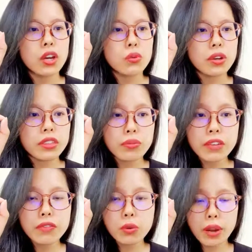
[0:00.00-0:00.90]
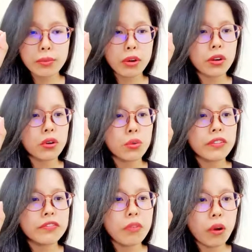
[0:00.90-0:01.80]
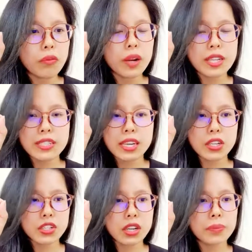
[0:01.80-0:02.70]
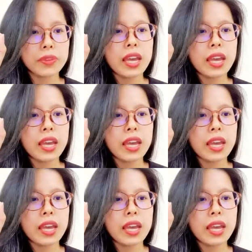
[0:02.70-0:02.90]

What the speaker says: week 3 for grammar, week 4 for pronunciation.